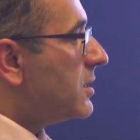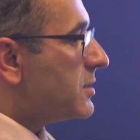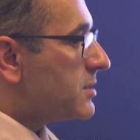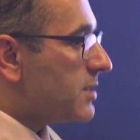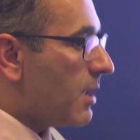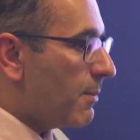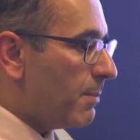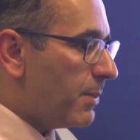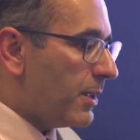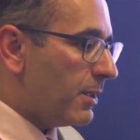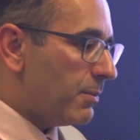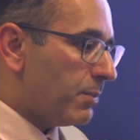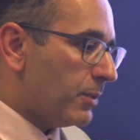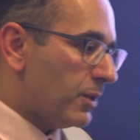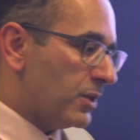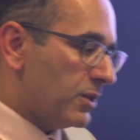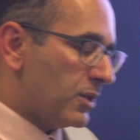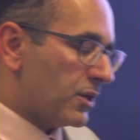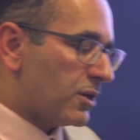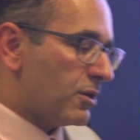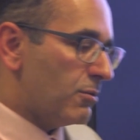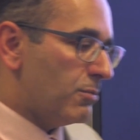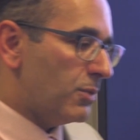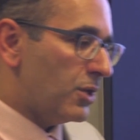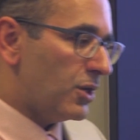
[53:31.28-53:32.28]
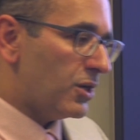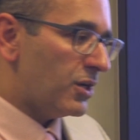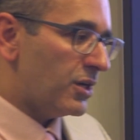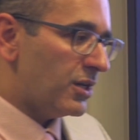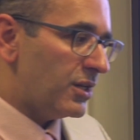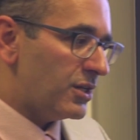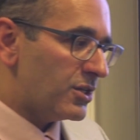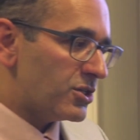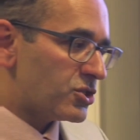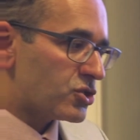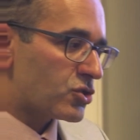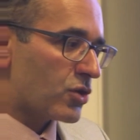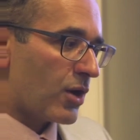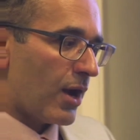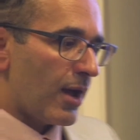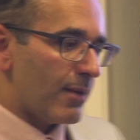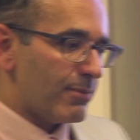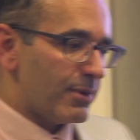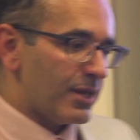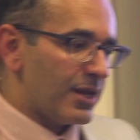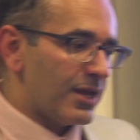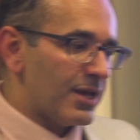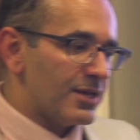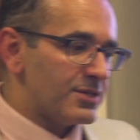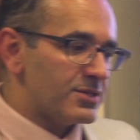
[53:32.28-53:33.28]
some people in the community
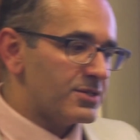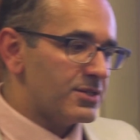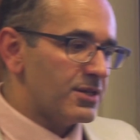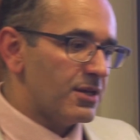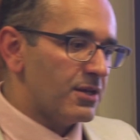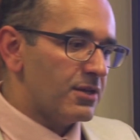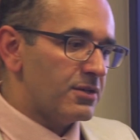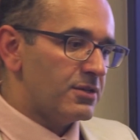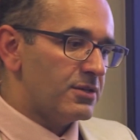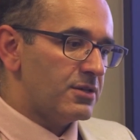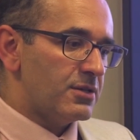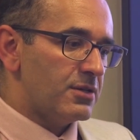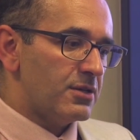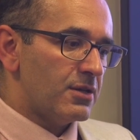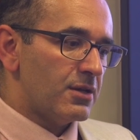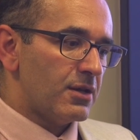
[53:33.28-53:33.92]
describe it as the